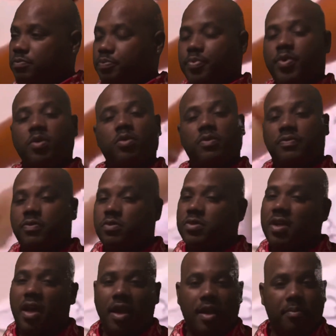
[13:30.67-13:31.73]
Beautiful
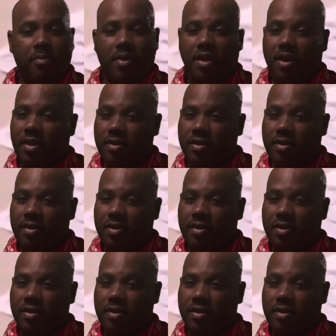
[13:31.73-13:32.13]
time, man.